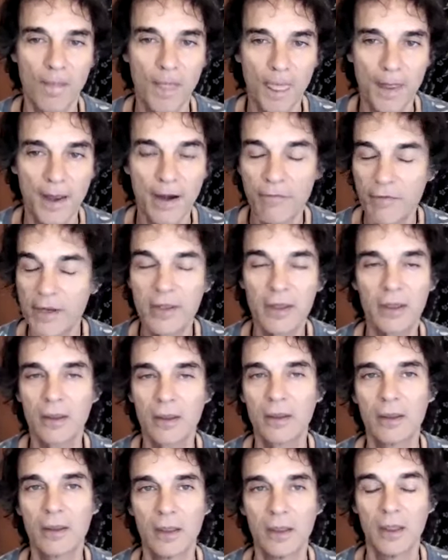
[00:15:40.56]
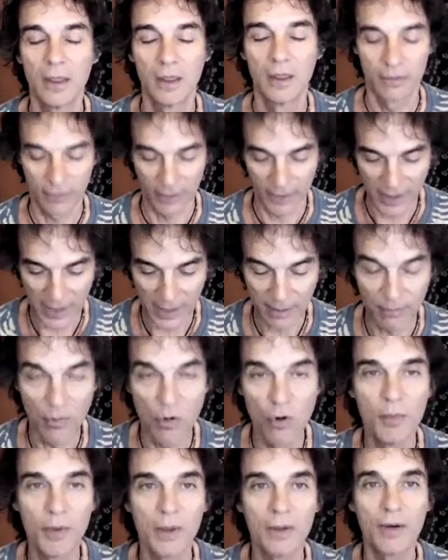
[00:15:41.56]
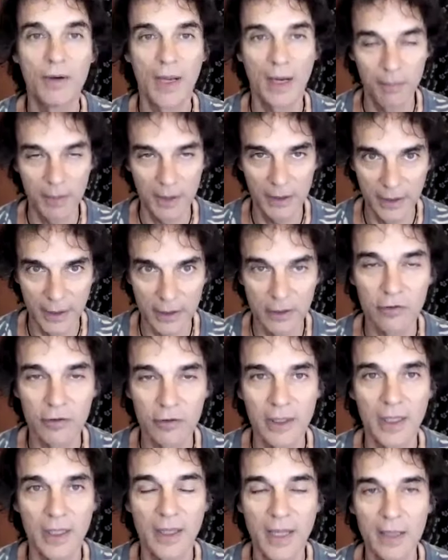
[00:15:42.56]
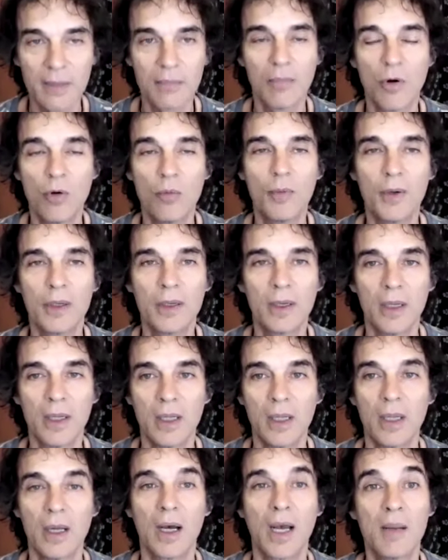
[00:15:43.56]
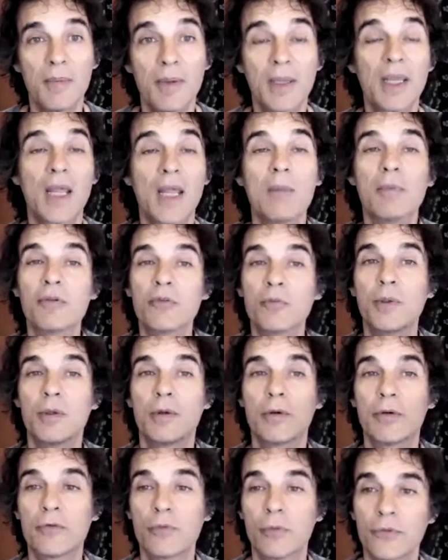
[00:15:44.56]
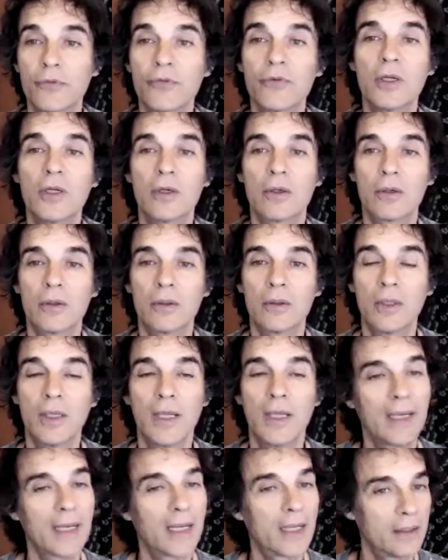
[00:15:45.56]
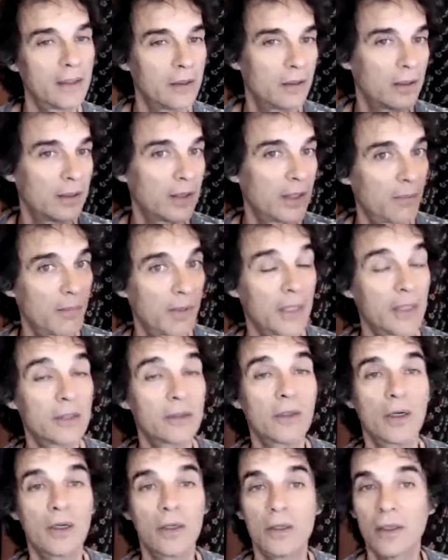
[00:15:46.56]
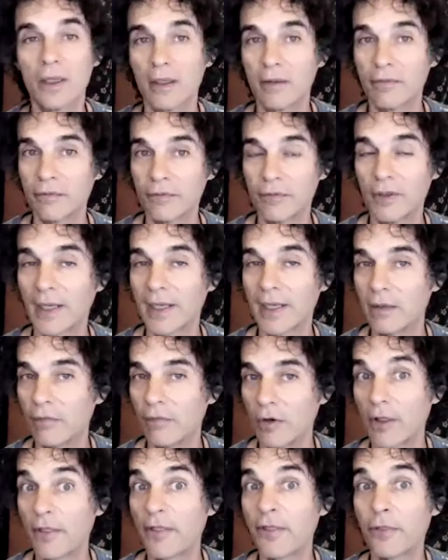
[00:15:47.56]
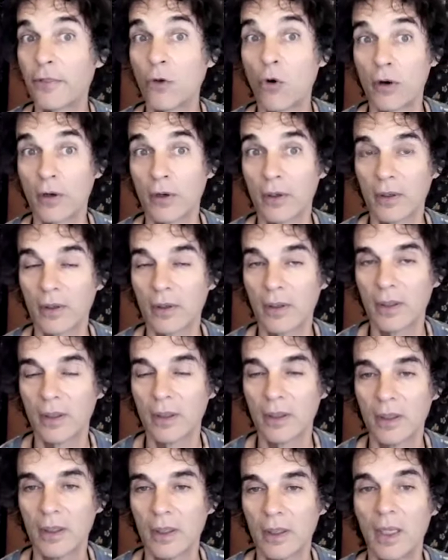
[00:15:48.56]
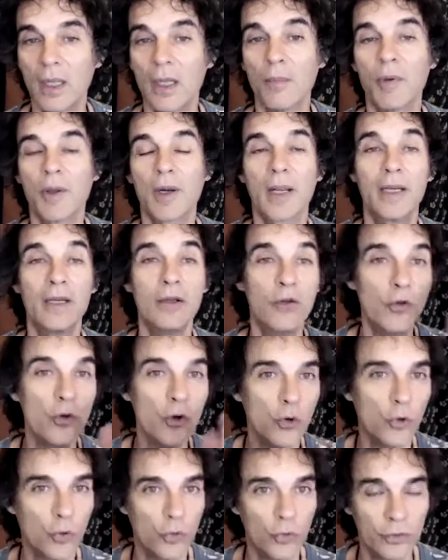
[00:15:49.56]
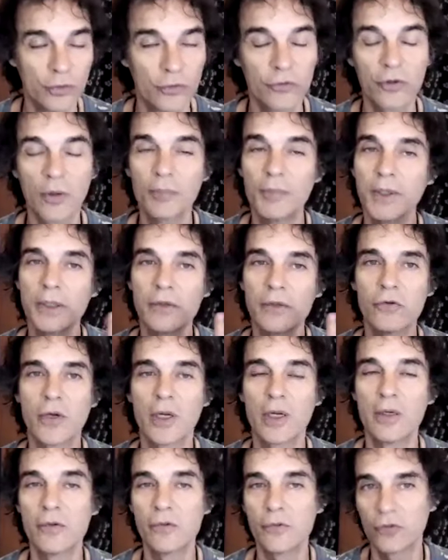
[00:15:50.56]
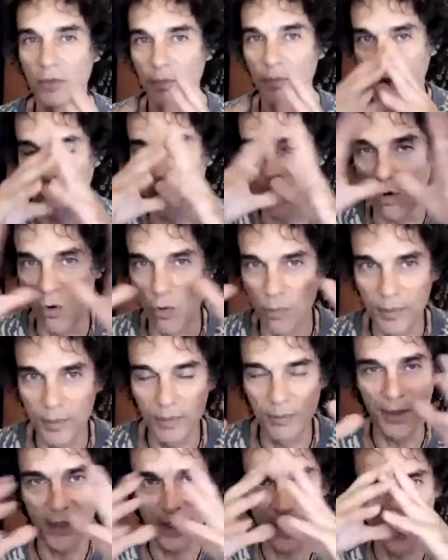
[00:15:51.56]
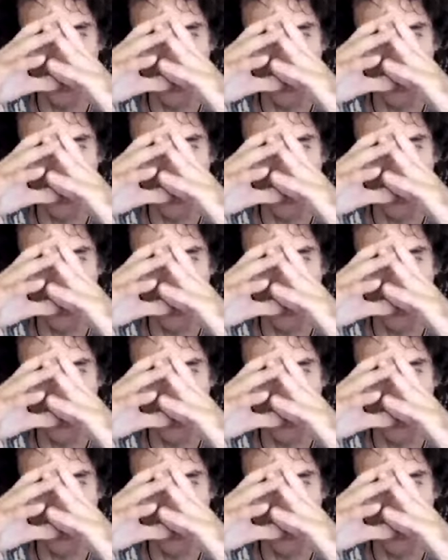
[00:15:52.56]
Everything. That moment, I mean, literally that moment, I became a spiritual seeker, and I hadn't done that my entire life, not even a thought. But I knew something changed, something opened, my head